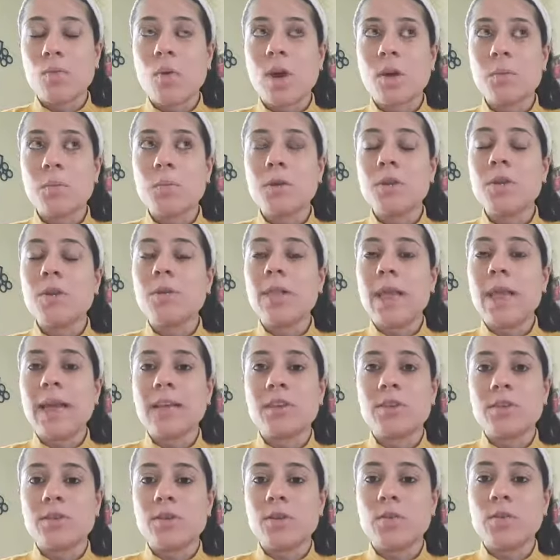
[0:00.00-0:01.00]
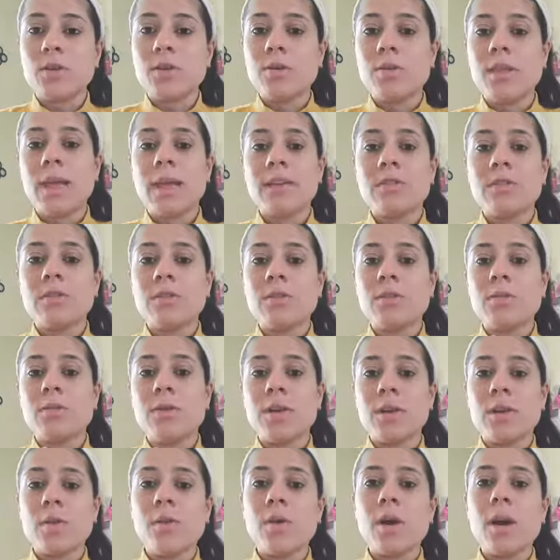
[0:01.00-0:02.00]
What would you like to do? Would you like to do a
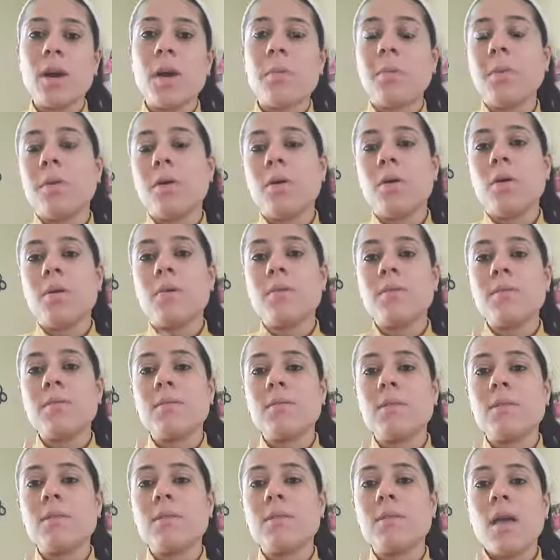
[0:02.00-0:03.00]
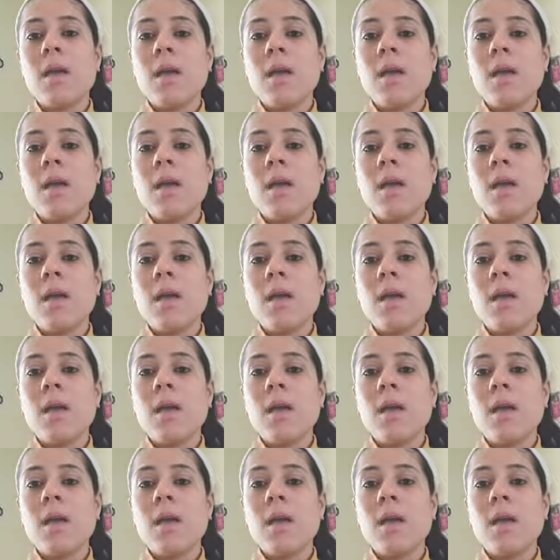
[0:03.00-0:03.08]
yoga pose,